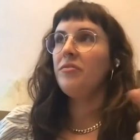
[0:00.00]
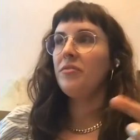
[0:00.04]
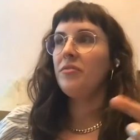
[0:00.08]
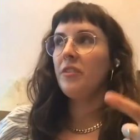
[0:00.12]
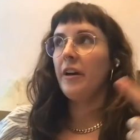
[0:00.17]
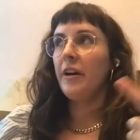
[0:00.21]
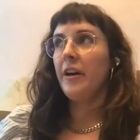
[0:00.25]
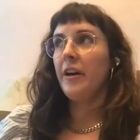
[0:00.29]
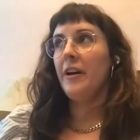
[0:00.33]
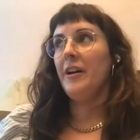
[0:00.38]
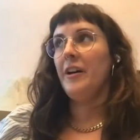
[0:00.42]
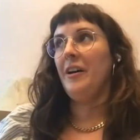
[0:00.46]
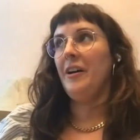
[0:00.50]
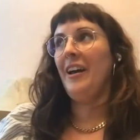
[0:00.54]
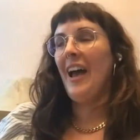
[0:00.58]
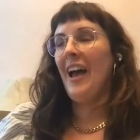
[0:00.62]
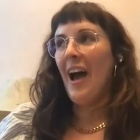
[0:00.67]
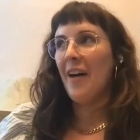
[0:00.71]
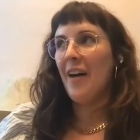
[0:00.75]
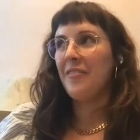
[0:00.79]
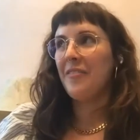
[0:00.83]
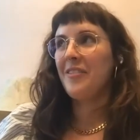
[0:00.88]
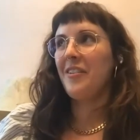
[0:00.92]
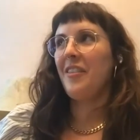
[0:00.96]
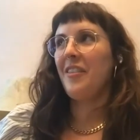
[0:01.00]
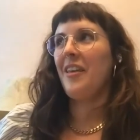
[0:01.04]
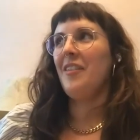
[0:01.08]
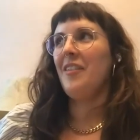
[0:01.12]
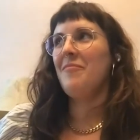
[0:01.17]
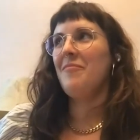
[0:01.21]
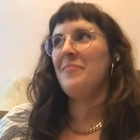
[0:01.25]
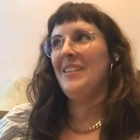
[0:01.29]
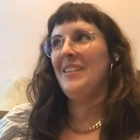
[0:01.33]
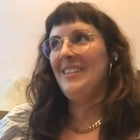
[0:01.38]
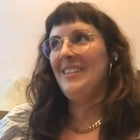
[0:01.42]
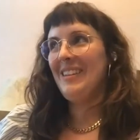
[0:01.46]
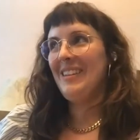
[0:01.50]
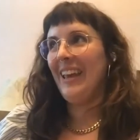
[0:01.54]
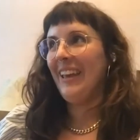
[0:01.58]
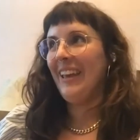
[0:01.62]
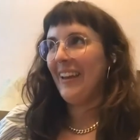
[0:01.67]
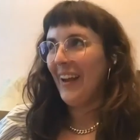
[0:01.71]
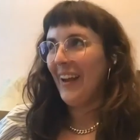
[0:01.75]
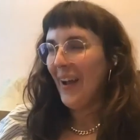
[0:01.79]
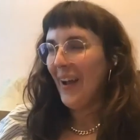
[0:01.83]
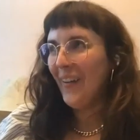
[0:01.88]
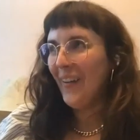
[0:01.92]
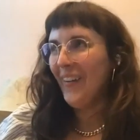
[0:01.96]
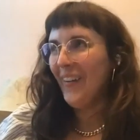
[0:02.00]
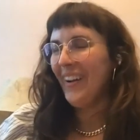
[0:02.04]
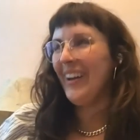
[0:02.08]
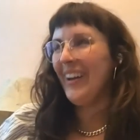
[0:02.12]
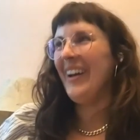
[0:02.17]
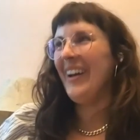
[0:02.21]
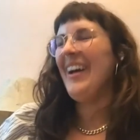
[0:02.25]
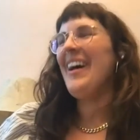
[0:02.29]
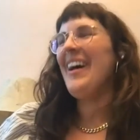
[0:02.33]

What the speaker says: after they've been taken out.